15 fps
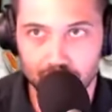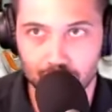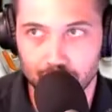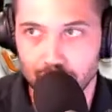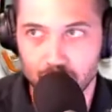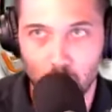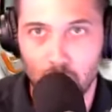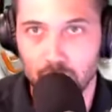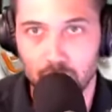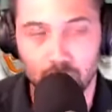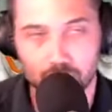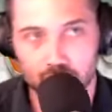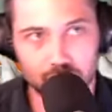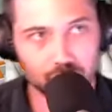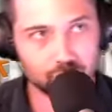He's the reason why you
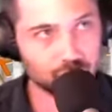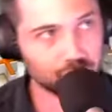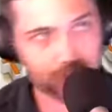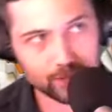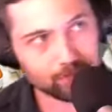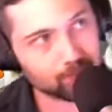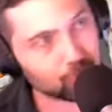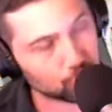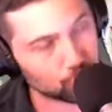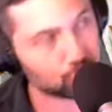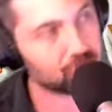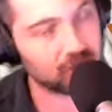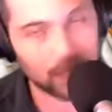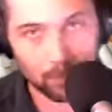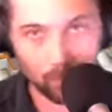don't need to stream Drew
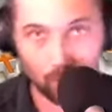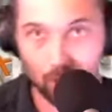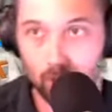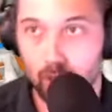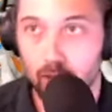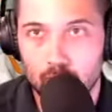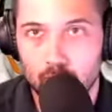Sample.